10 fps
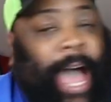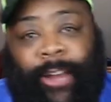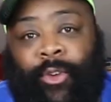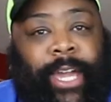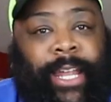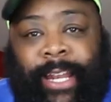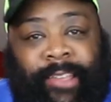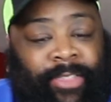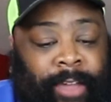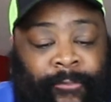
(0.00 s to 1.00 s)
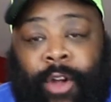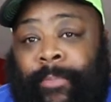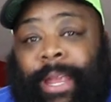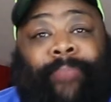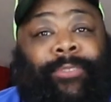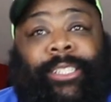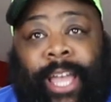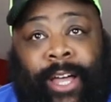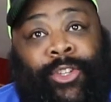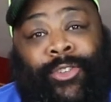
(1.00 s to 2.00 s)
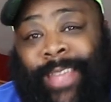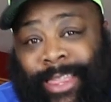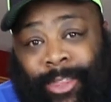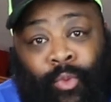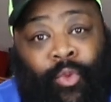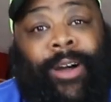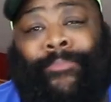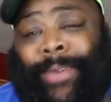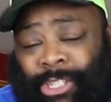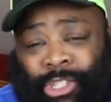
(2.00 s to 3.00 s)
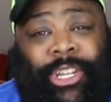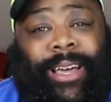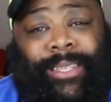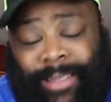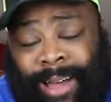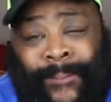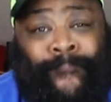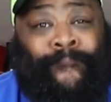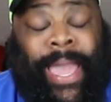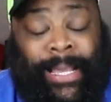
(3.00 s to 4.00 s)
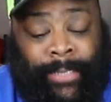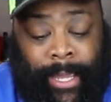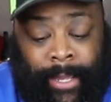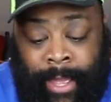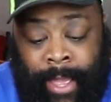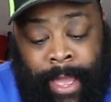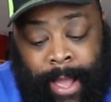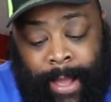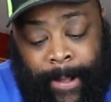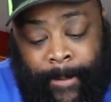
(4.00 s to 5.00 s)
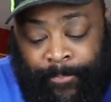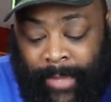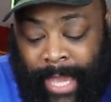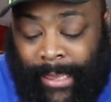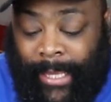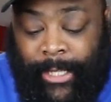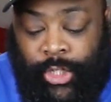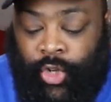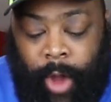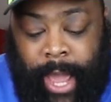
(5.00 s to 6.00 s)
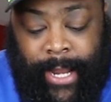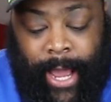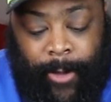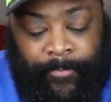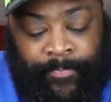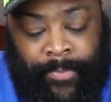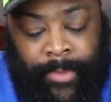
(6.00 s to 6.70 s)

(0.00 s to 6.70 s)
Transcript: I don't get anything from it. I'm just telling you that the rub is just amazing. At least try it out.